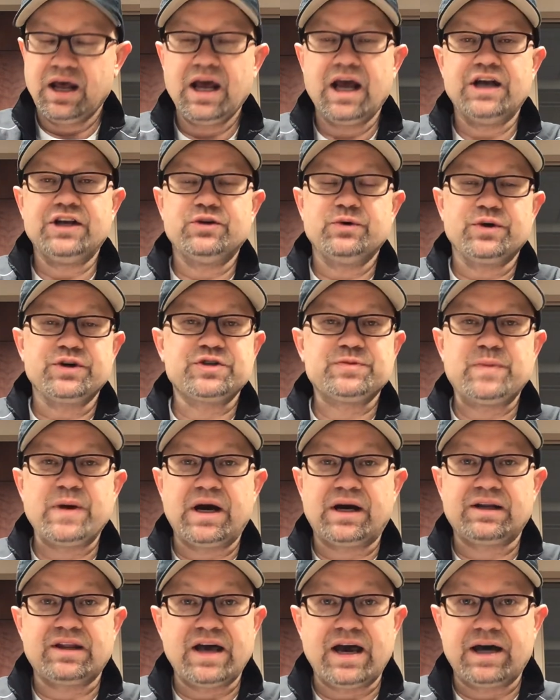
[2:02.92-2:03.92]
and to
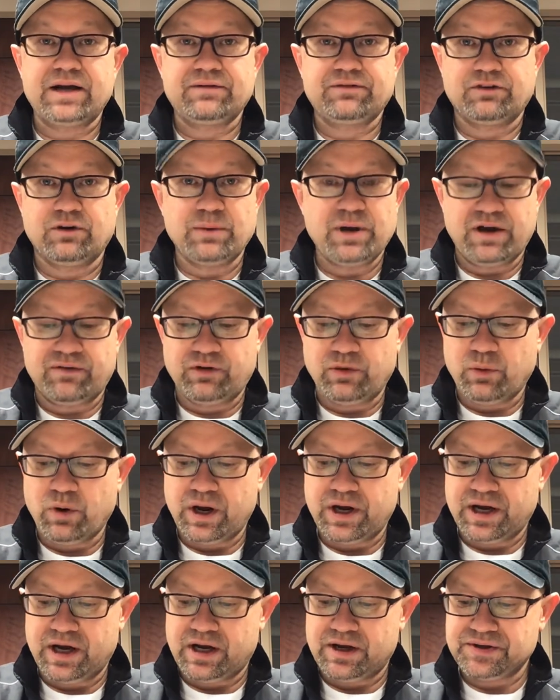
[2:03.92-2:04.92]
expect that from
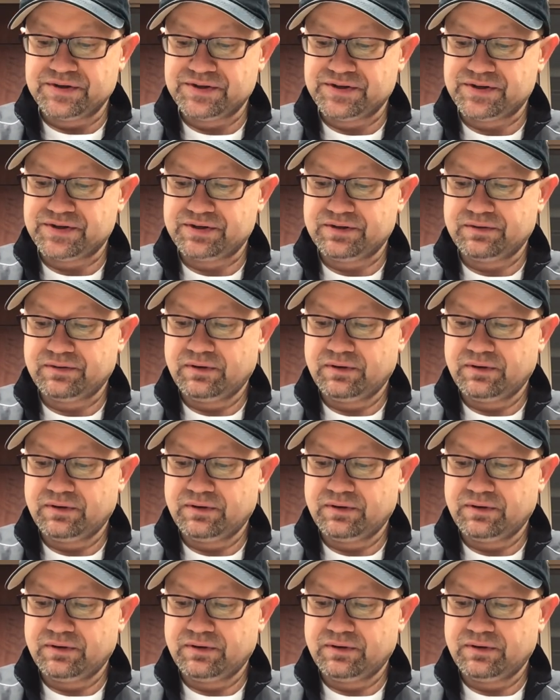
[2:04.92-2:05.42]
everyone else.